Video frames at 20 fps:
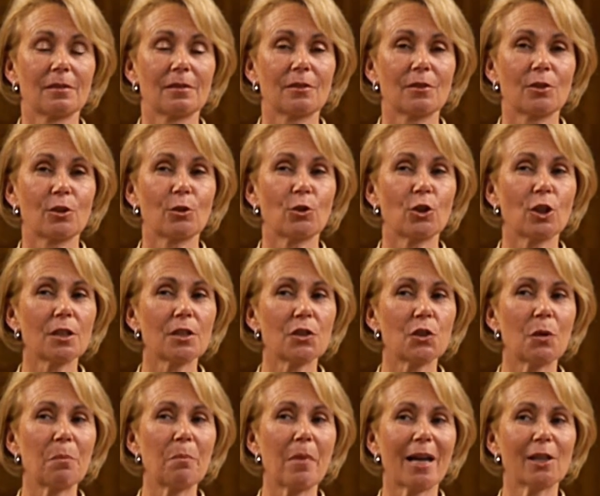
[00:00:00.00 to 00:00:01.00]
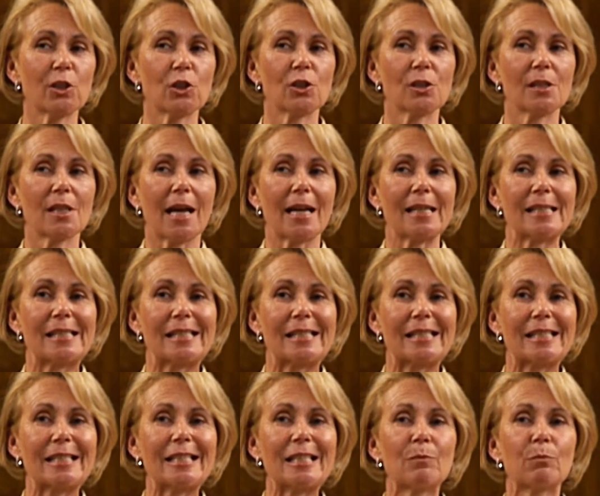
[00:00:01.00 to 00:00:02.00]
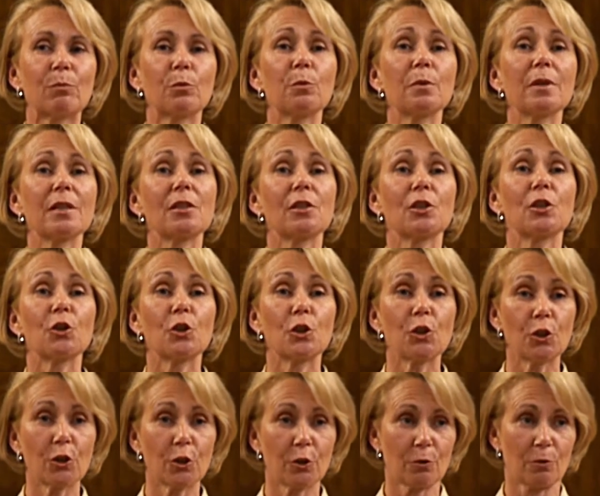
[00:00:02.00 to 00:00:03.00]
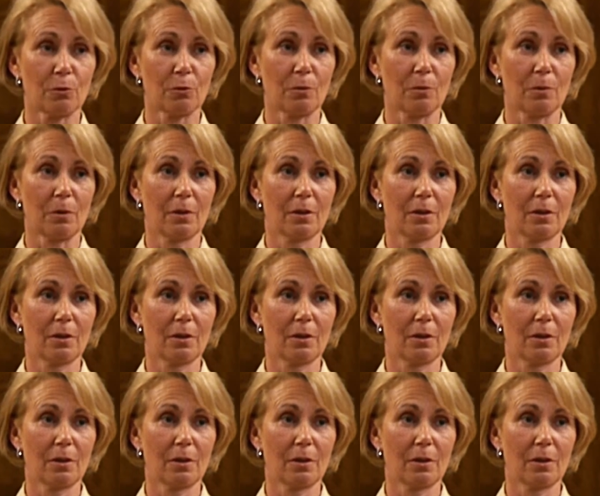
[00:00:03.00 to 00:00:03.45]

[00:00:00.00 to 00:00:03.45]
So just imagine that deep within you